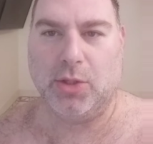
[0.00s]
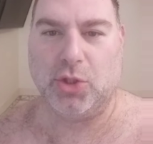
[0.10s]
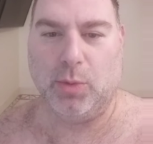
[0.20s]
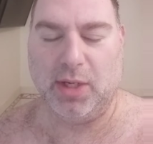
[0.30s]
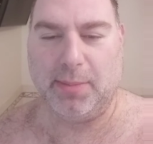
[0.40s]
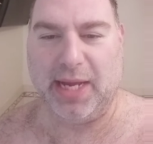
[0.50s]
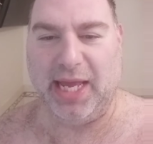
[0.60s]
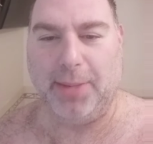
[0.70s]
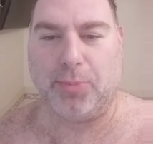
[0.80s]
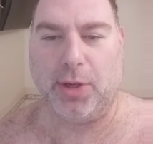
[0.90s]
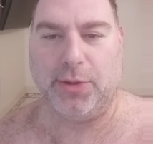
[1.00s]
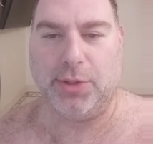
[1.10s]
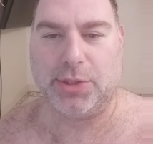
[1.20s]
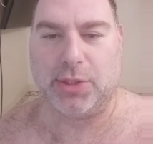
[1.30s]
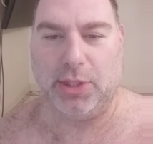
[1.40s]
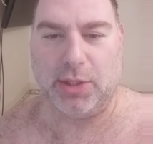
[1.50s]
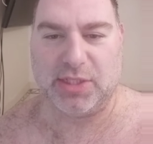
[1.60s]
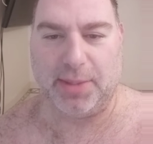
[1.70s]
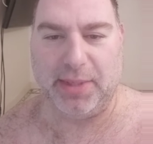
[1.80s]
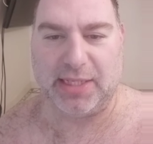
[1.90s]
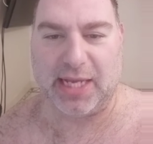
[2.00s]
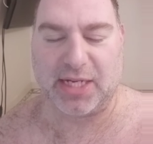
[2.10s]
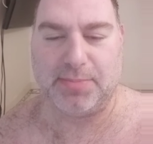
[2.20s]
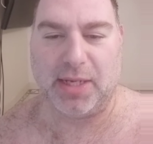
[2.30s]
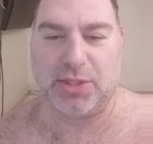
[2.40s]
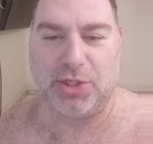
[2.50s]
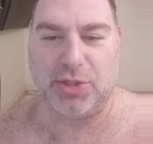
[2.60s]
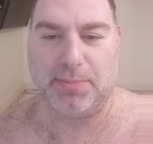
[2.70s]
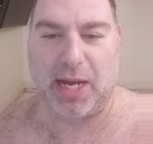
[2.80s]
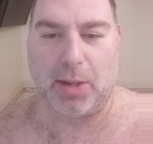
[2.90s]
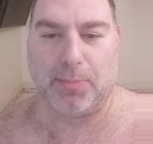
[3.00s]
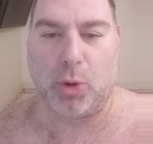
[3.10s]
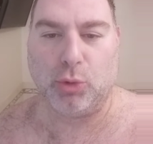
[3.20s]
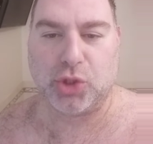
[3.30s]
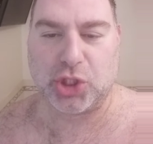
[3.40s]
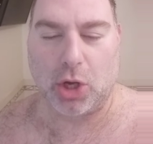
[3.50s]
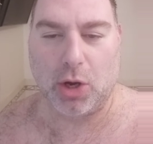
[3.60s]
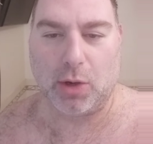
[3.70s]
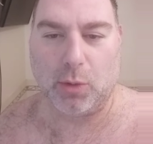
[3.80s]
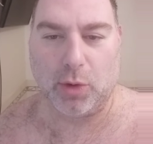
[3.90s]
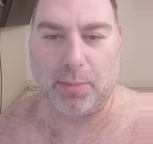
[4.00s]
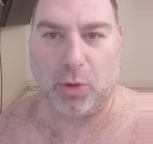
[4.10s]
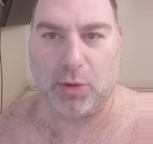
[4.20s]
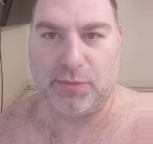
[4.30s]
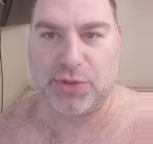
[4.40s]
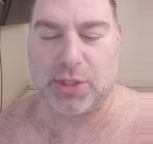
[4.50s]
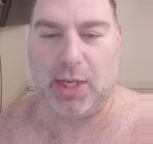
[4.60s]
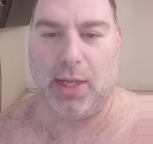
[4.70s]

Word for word: So one of my eight brothers, you know, sent me a text message about Polestar Automotives.